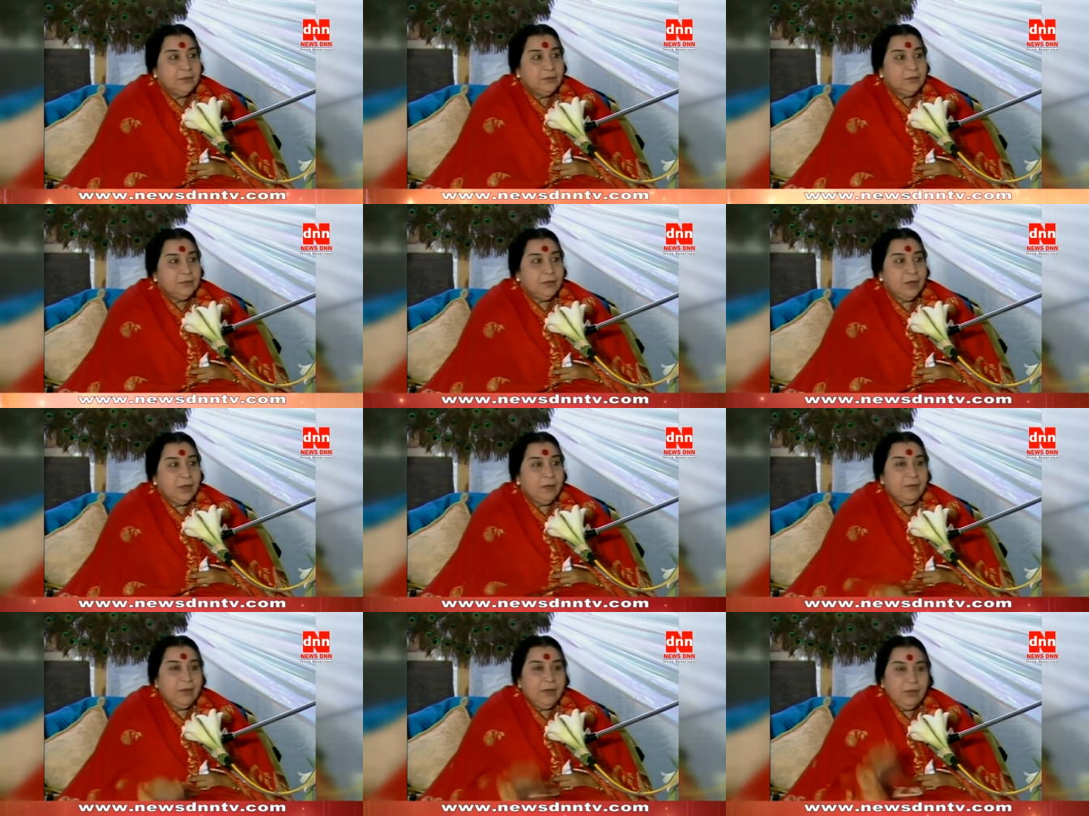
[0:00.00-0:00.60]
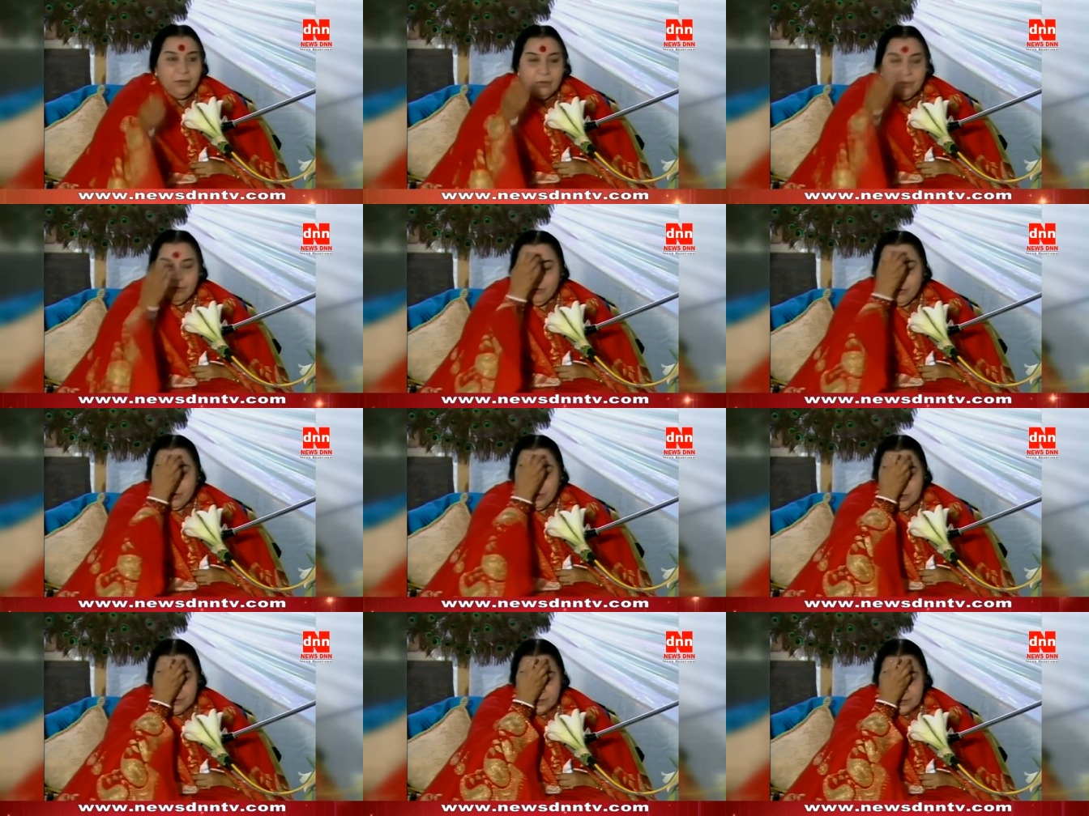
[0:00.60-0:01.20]
So I went to a
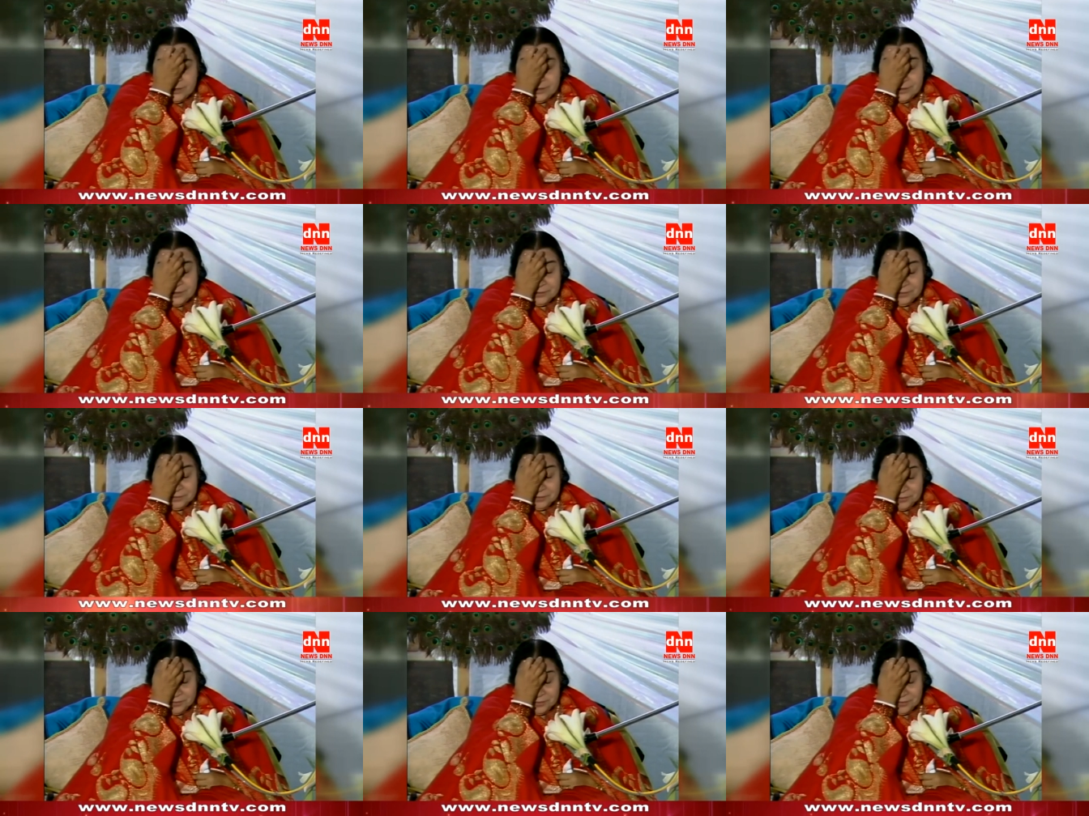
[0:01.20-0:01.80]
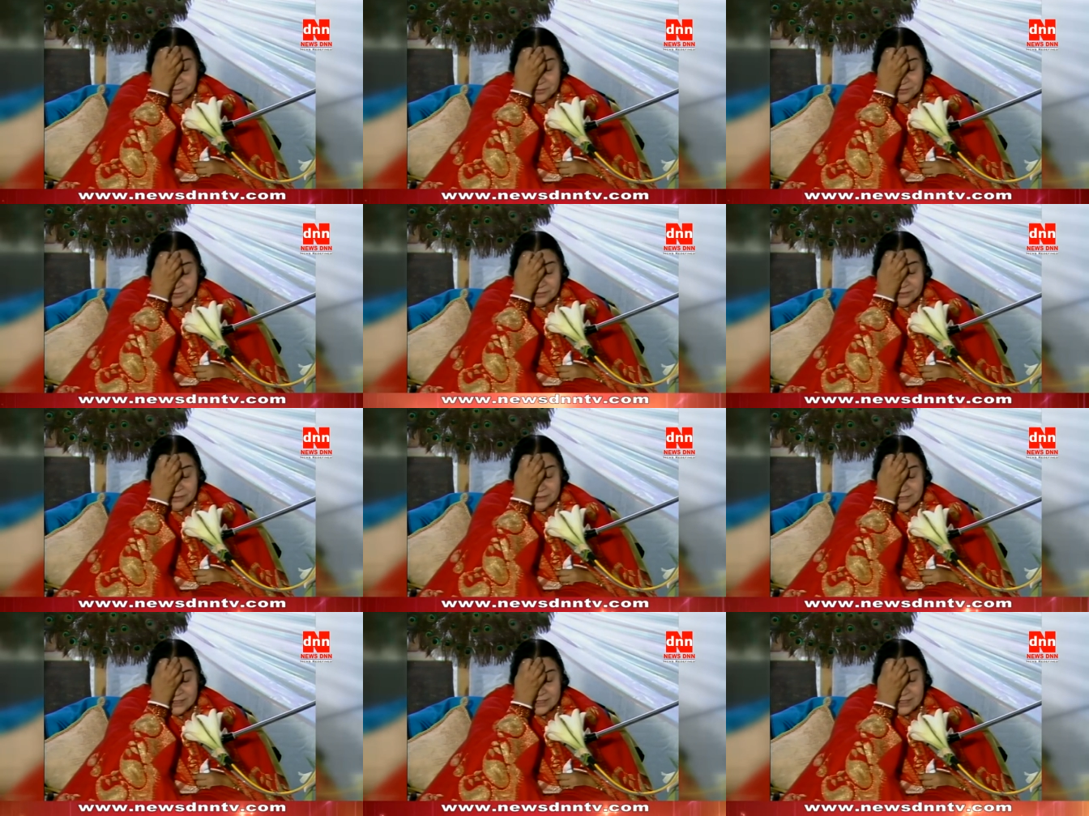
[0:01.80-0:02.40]
forest
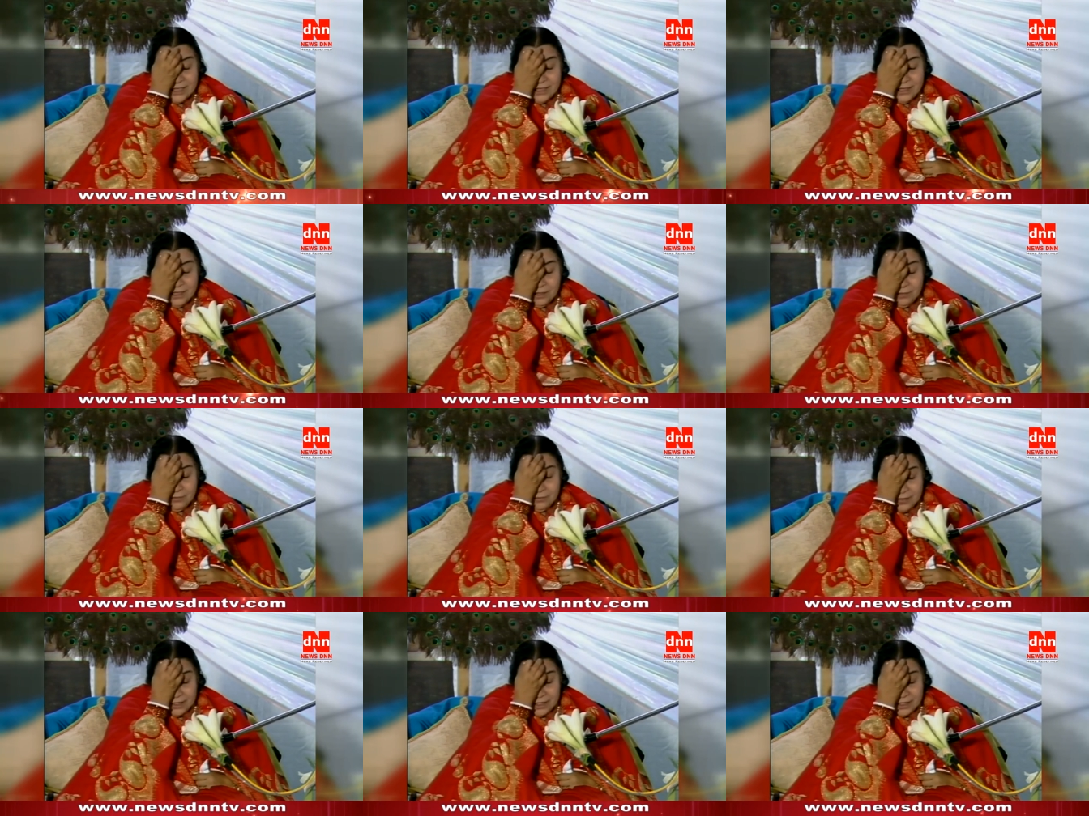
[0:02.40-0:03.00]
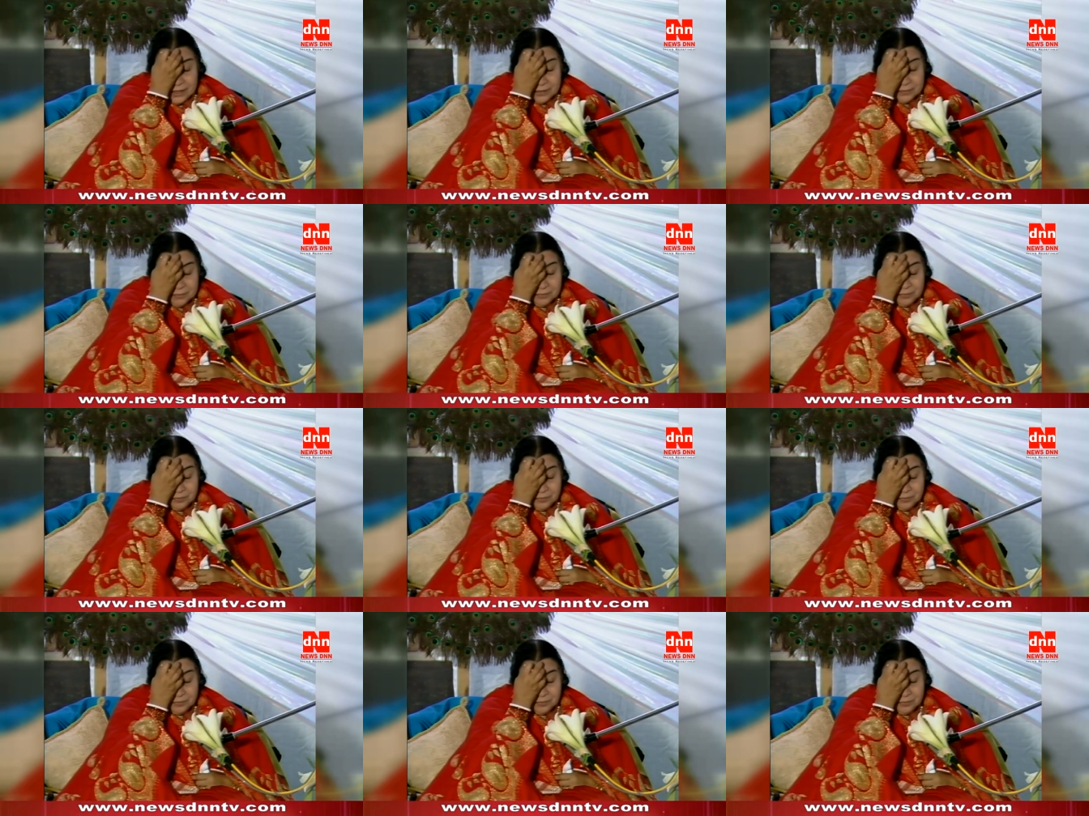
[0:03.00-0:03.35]
in the center of India